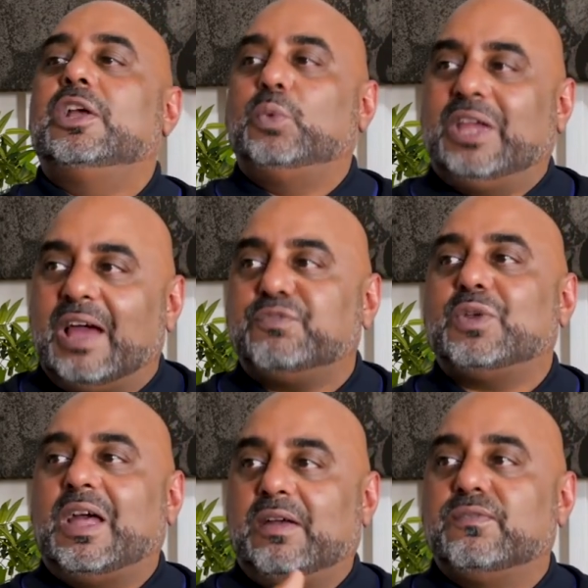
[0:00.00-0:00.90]
We have
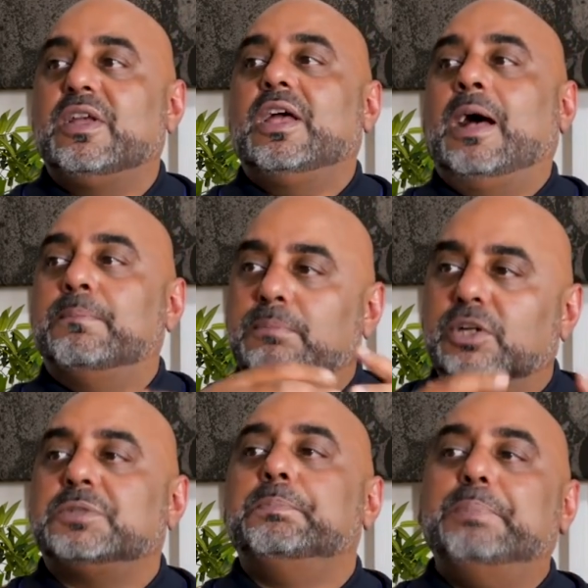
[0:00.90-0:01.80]
to have a
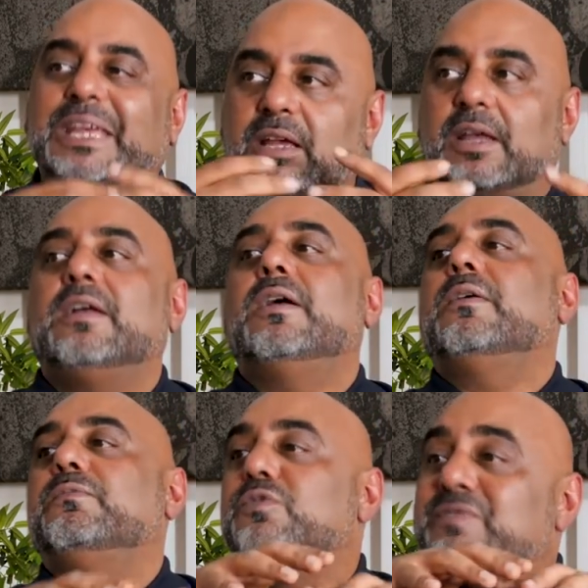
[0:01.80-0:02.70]
much bigger
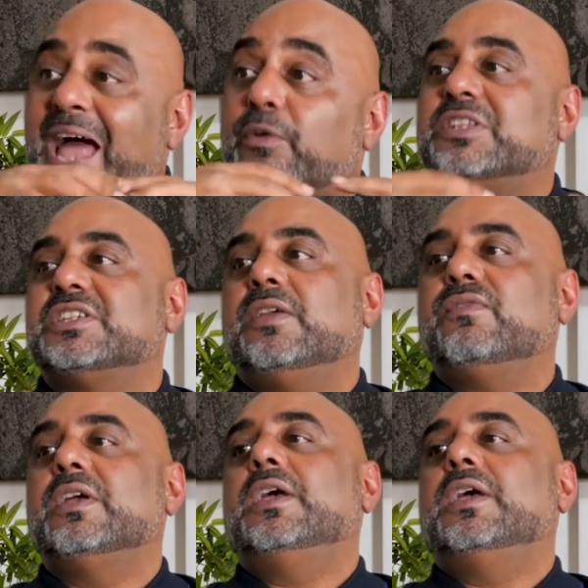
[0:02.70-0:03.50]
narrative.